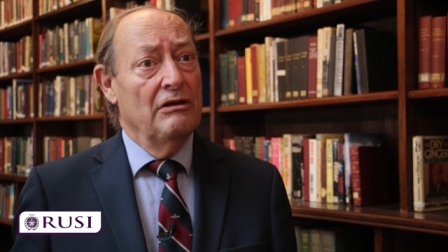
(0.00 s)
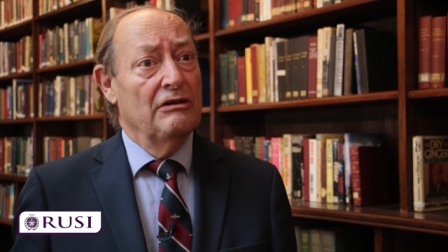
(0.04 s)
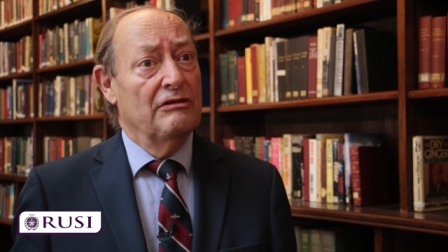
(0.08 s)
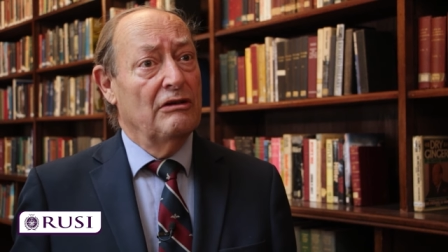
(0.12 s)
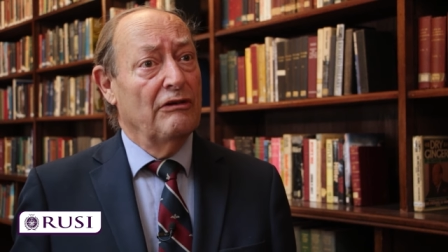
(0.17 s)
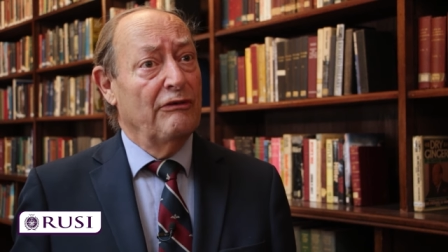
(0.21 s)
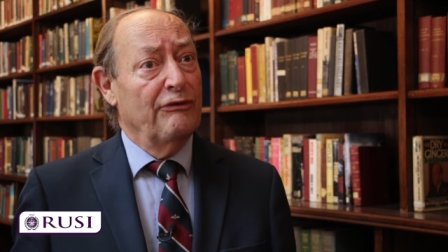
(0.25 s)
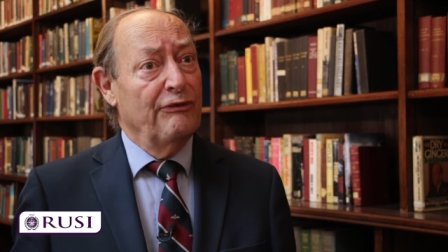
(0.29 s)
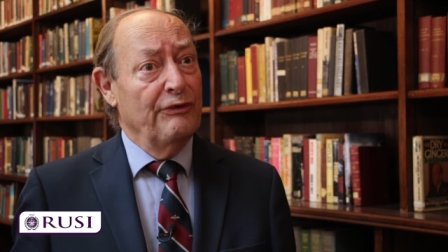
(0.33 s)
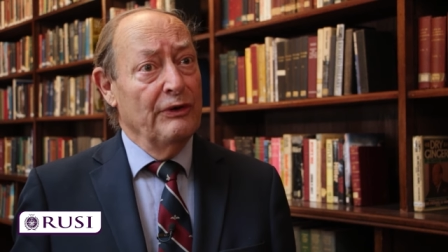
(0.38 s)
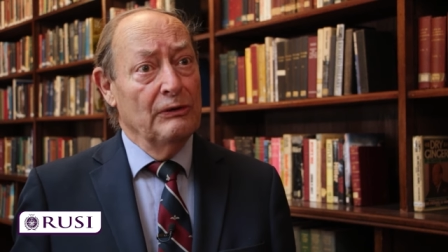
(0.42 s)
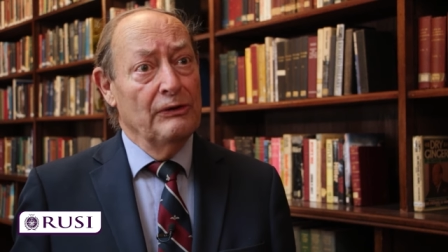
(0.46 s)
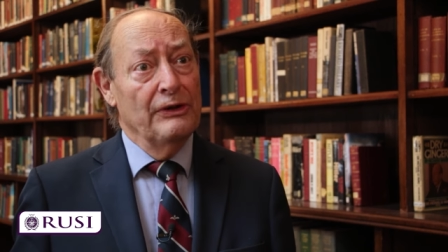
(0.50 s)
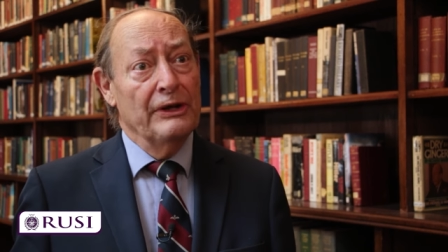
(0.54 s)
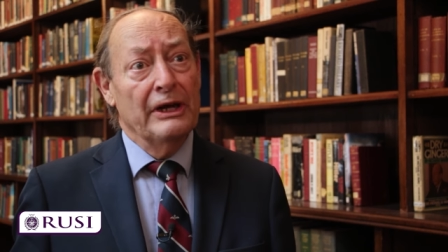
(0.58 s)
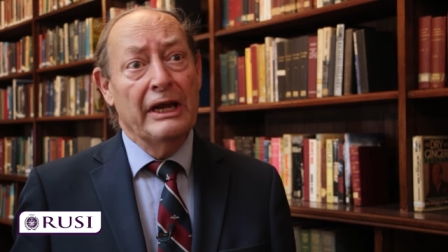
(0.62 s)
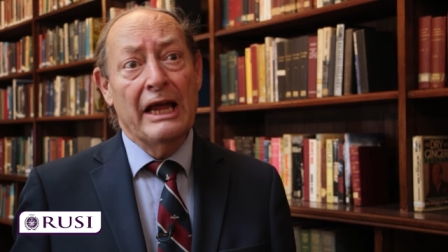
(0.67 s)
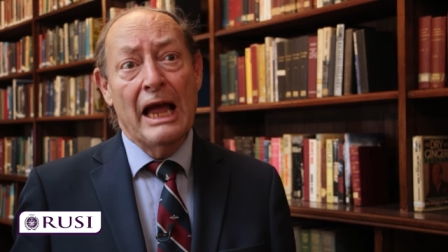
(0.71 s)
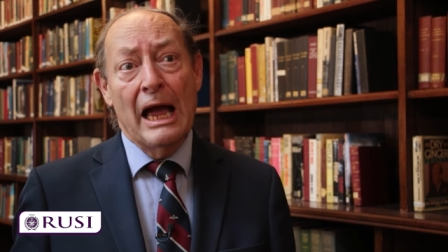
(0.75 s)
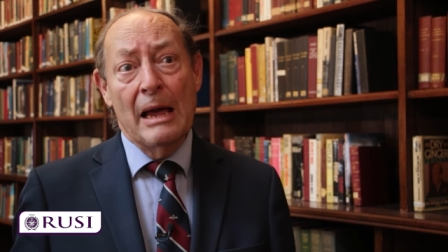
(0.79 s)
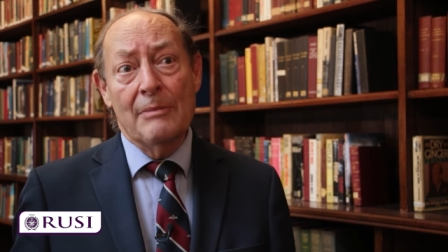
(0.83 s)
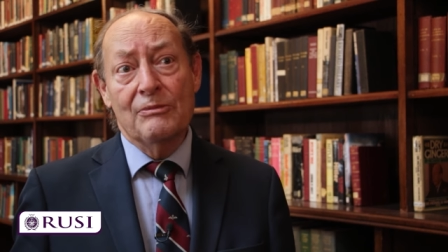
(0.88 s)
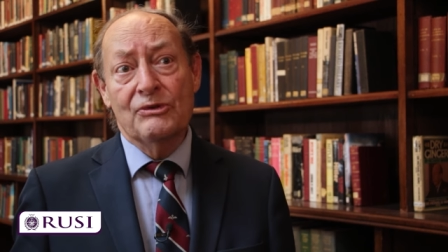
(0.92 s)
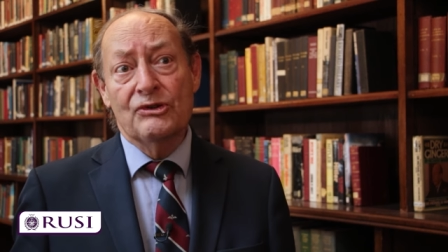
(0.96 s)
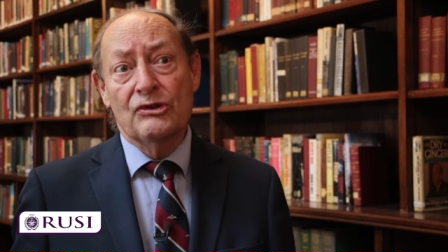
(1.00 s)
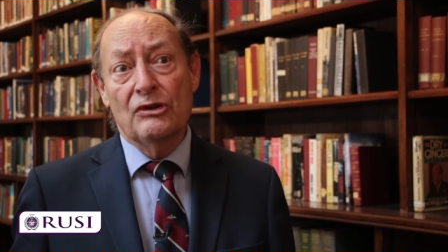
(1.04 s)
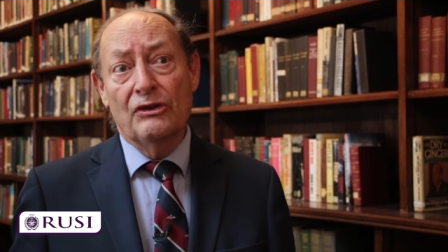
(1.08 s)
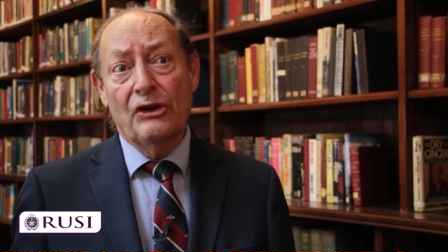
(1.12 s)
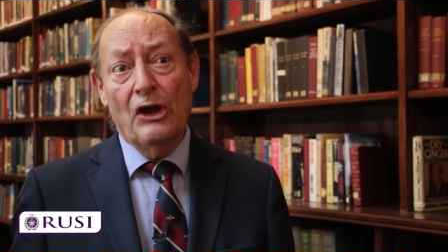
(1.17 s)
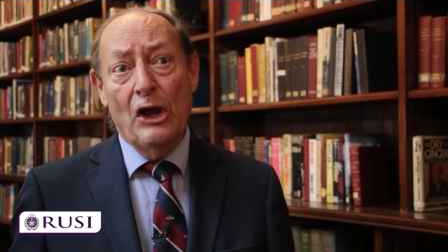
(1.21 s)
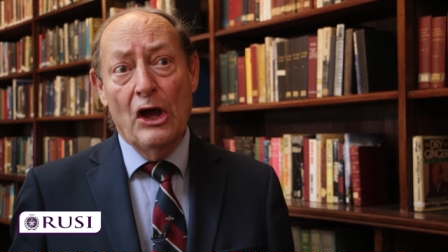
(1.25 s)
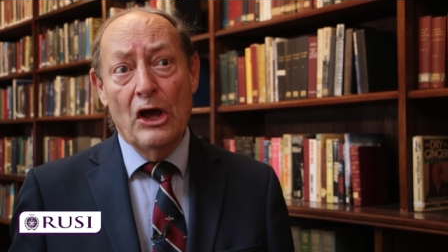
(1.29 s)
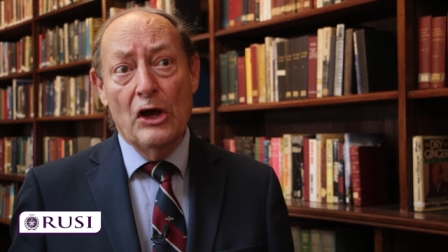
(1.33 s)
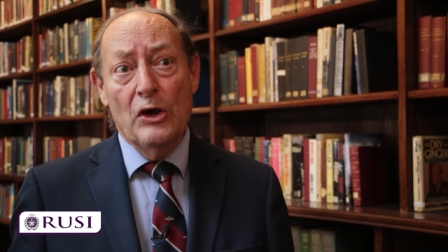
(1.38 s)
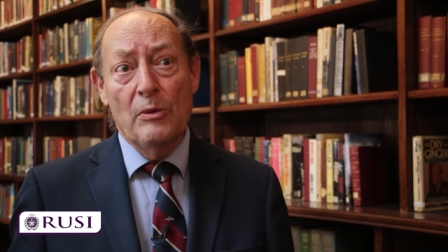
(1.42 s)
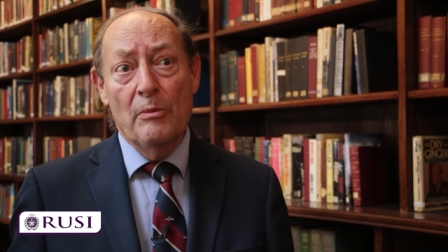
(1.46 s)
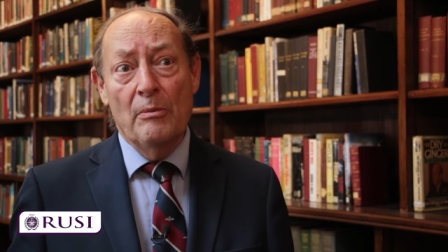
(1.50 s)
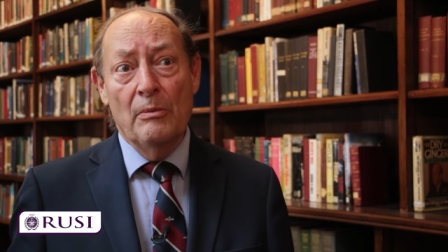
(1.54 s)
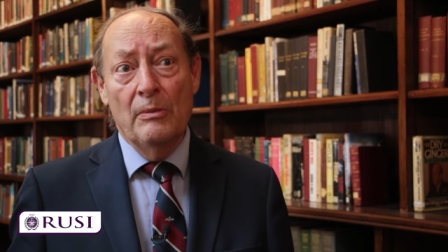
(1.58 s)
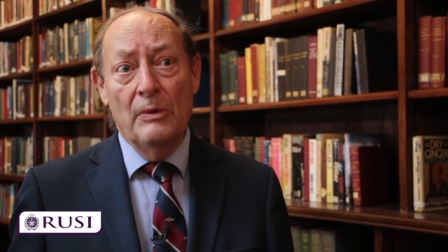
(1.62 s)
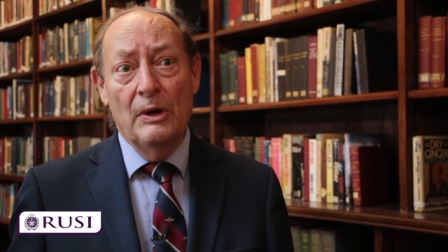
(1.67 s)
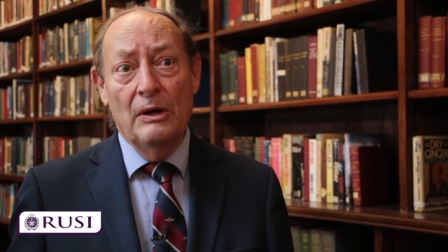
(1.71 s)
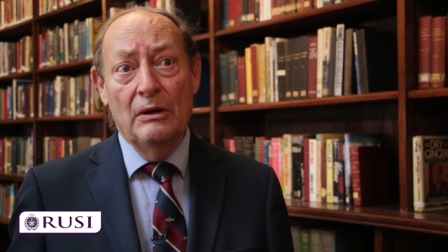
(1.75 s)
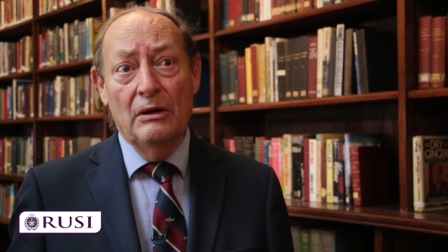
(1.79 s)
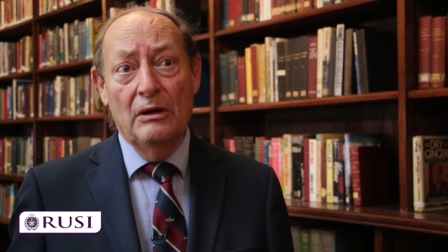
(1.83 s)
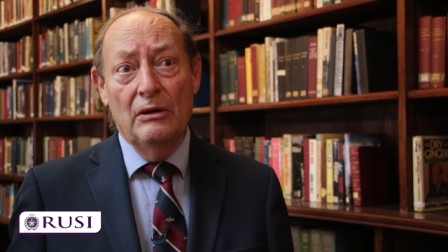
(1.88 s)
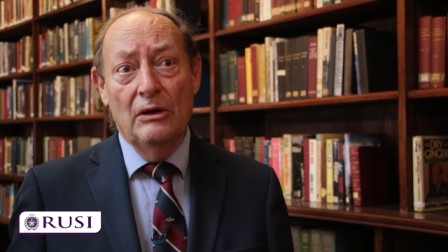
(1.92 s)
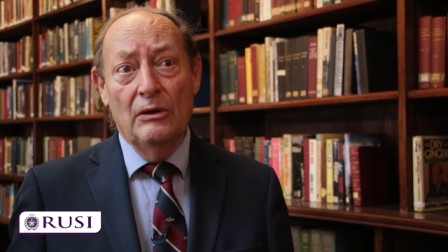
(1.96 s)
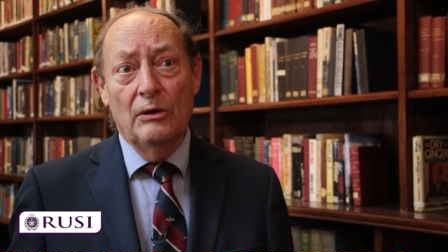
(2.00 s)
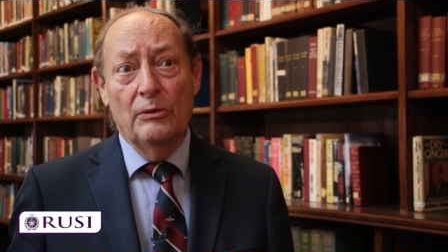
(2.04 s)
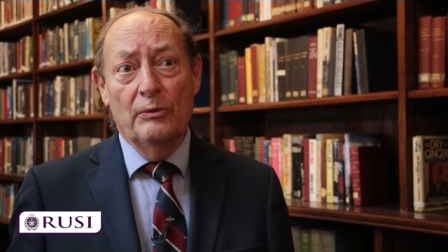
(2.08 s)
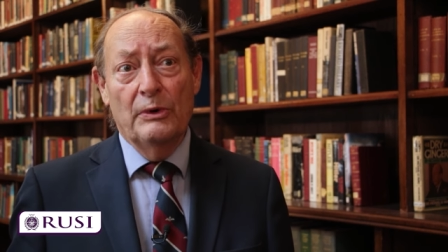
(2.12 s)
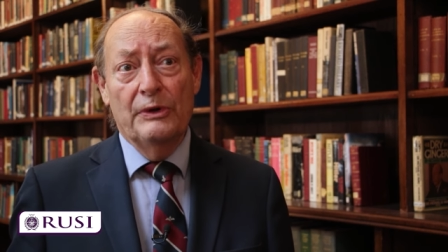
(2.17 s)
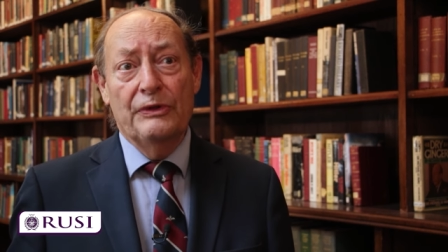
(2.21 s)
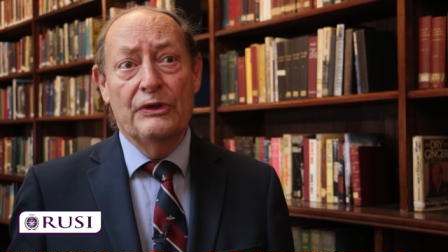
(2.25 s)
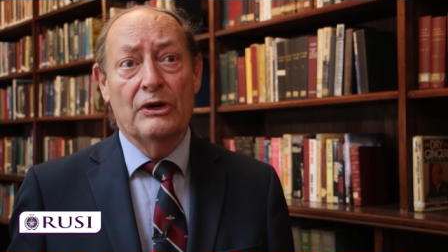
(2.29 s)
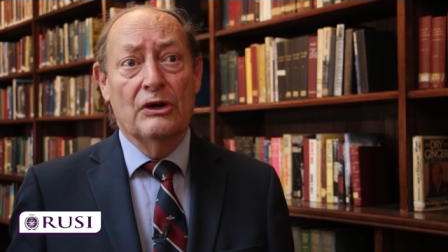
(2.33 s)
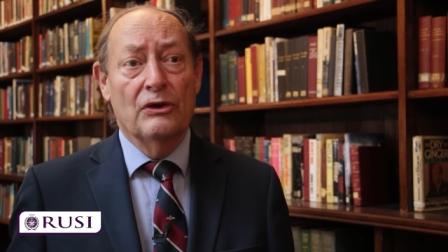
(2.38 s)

to fill the gaps at home when